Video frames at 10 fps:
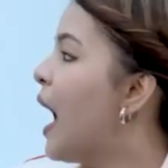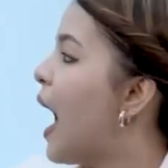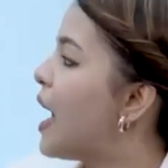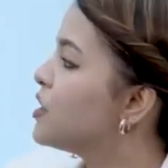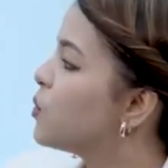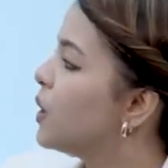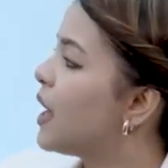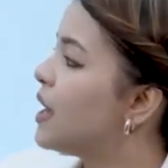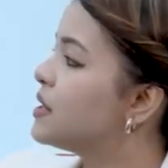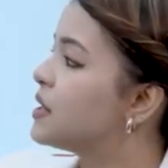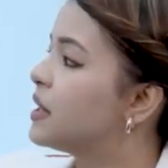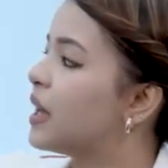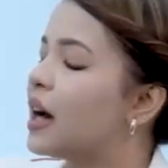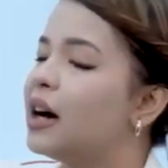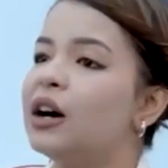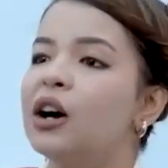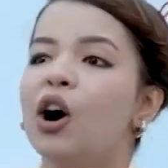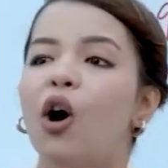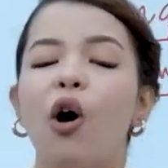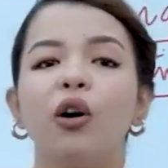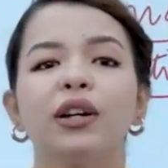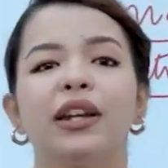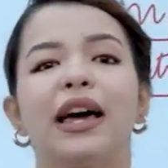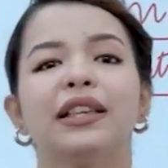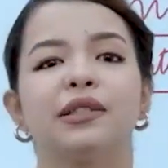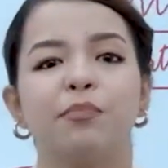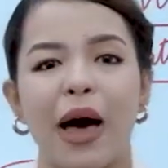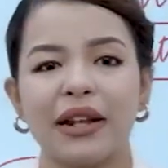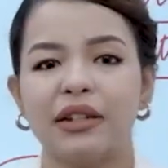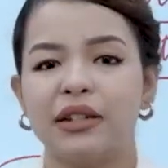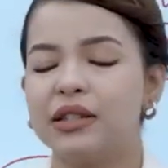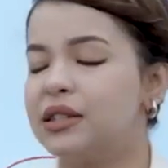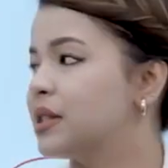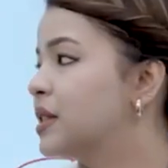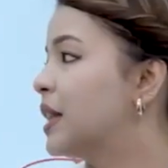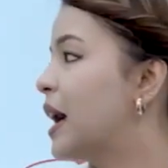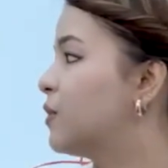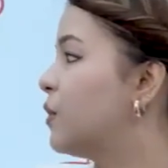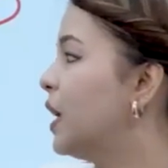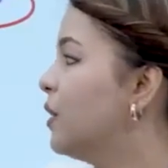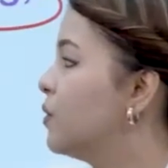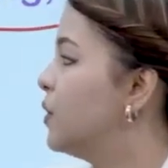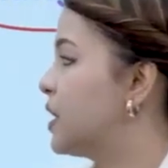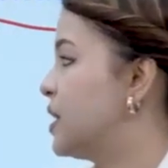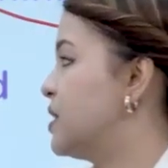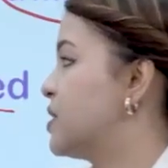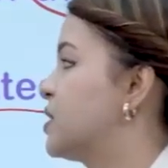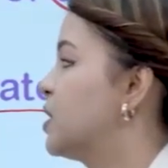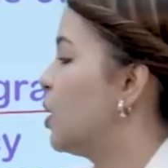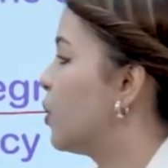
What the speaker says: as well as they are organized patterns that we witness.